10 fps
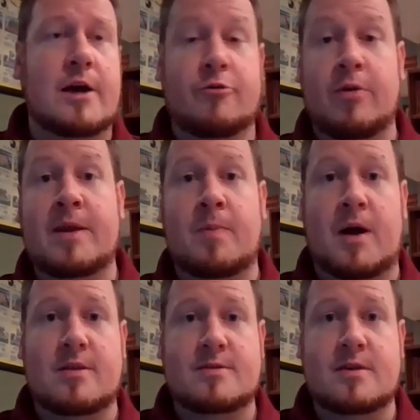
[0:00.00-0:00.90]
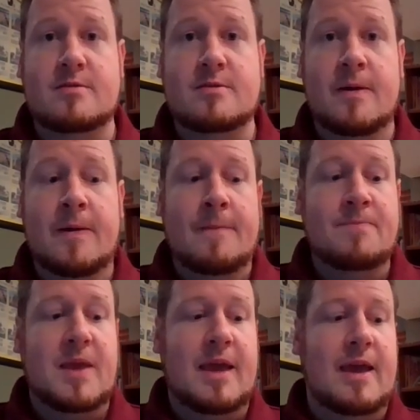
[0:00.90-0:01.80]
grading policies.
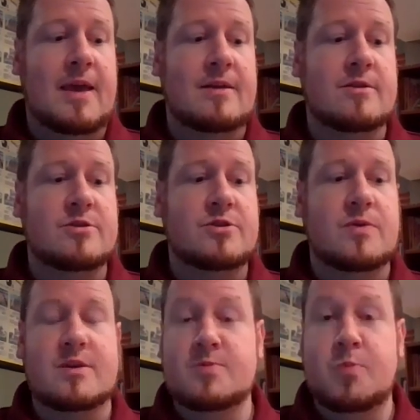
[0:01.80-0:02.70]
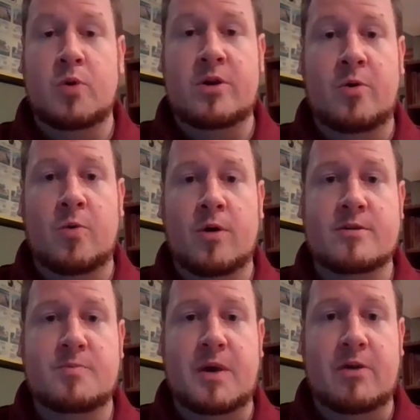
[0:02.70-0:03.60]
And so at this point, no work
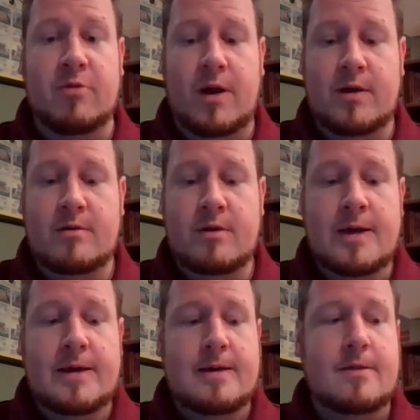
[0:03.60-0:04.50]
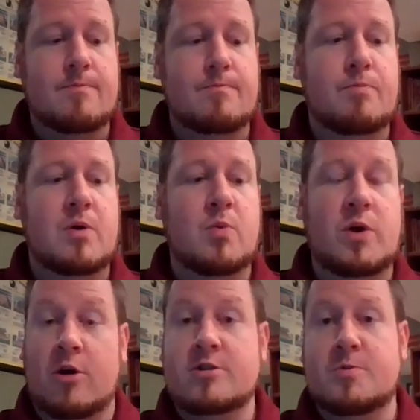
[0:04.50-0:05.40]
is being graded, but we
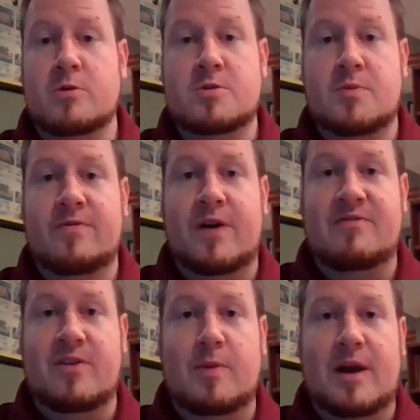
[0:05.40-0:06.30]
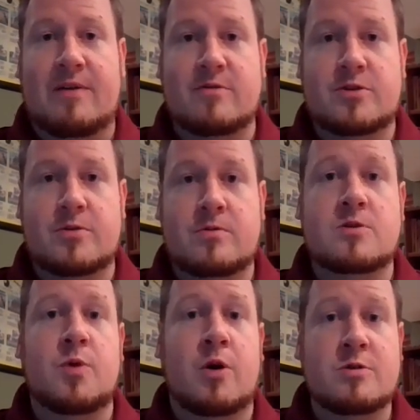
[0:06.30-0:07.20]
are supposed to provide feedback for students
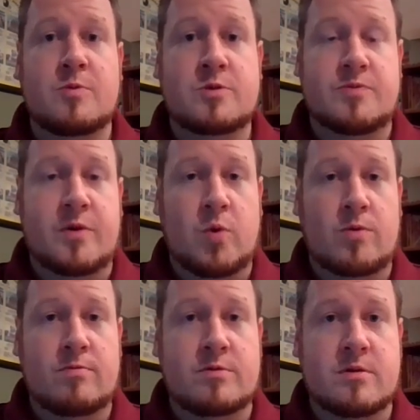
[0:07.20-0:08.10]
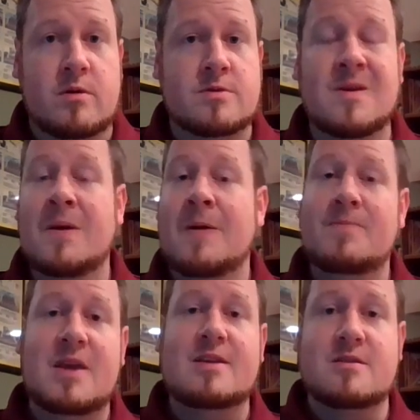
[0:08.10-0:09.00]
and we are supposed to record the results.
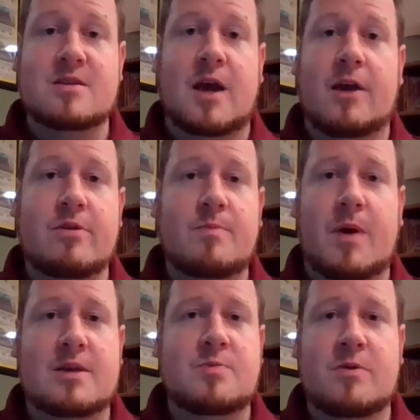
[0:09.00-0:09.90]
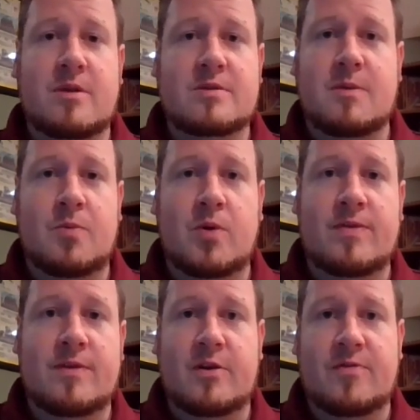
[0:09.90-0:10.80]
It is entirely possible at some point in
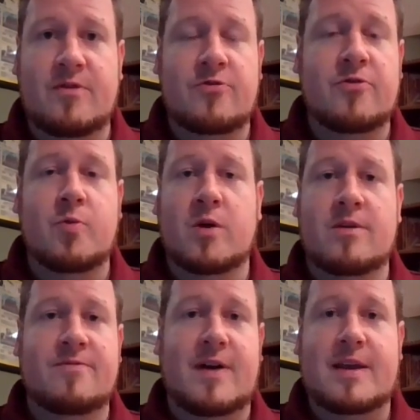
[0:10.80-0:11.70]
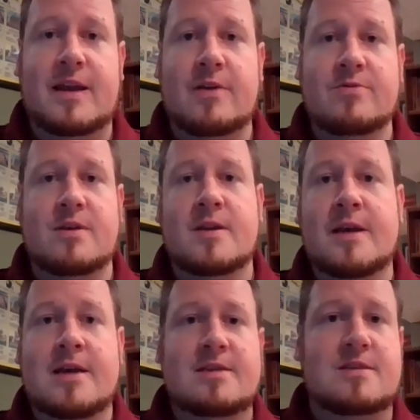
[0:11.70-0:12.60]
the near future, we're going to find out that
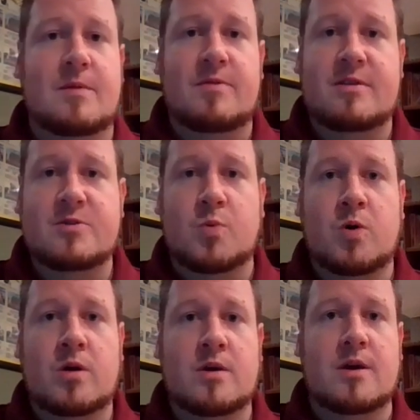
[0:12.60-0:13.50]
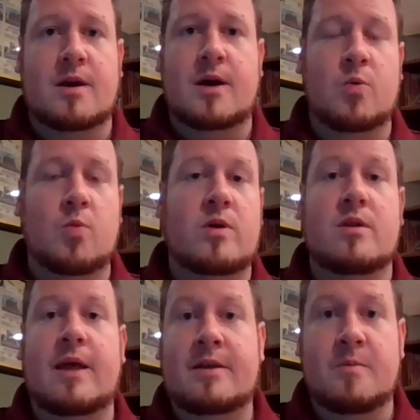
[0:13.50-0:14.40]
some of this work
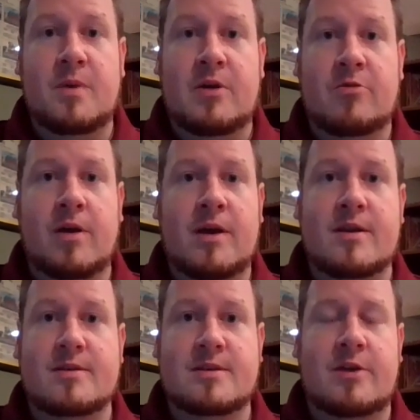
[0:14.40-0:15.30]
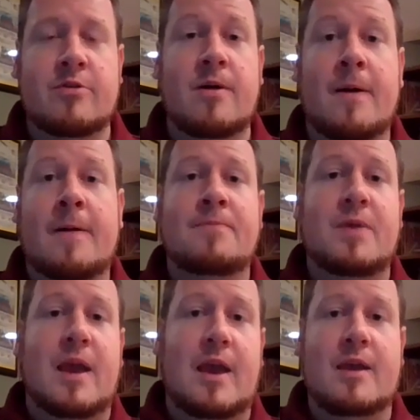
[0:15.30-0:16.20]
will end up being graded, et cetera.
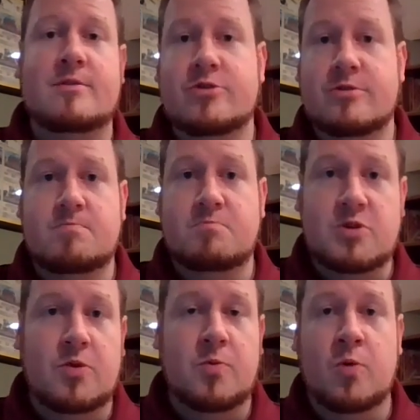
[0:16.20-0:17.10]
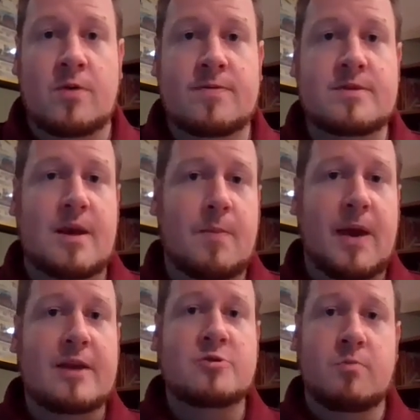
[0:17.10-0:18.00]
And just so that we're all on the same
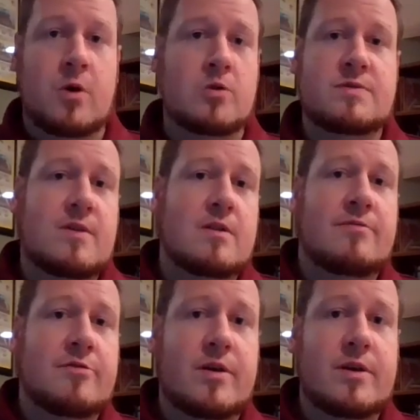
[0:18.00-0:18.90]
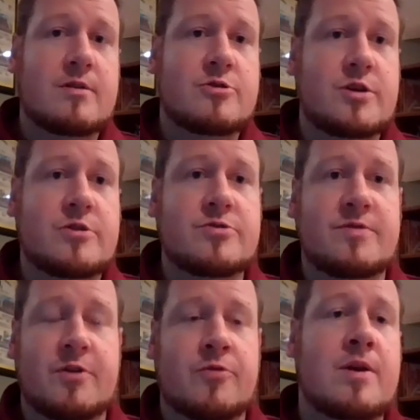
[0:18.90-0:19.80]
page, most of the 11th grade English teachers
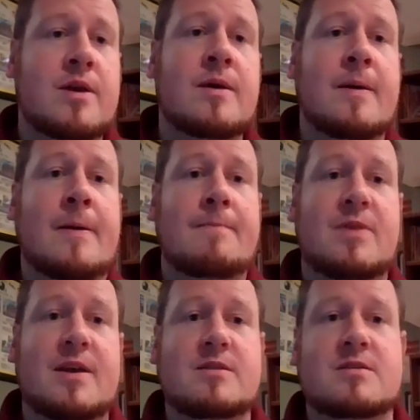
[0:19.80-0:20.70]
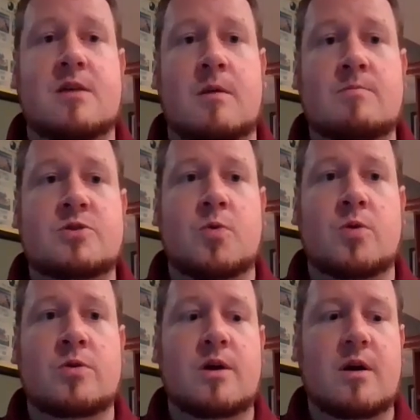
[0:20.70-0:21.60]
have agreed that some
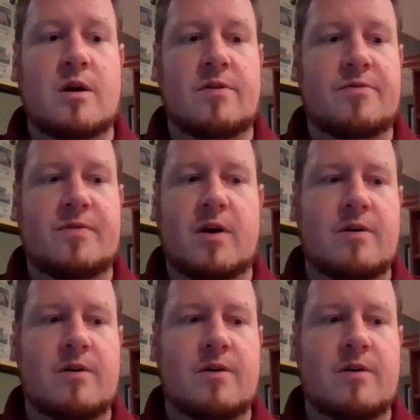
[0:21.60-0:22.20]
sort of